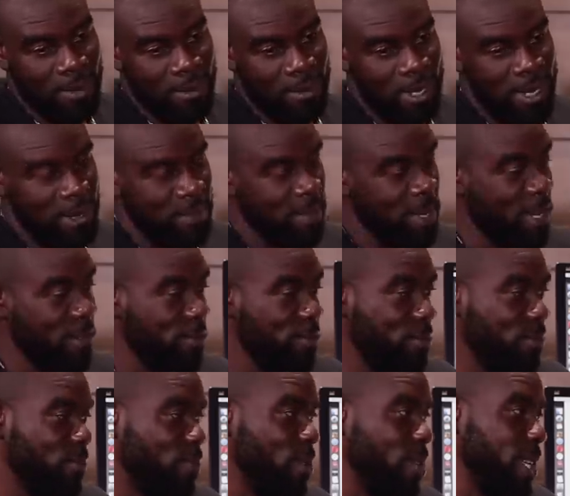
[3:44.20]
Well, I have
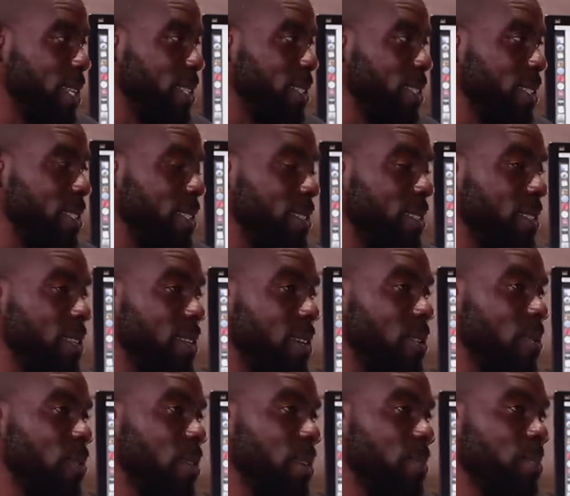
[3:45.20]
one sister
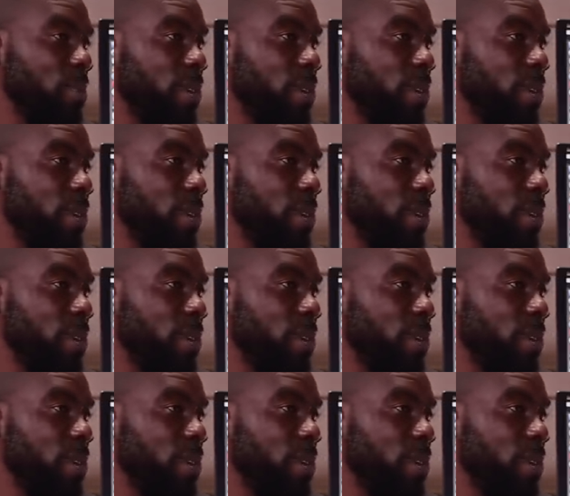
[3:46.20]
and one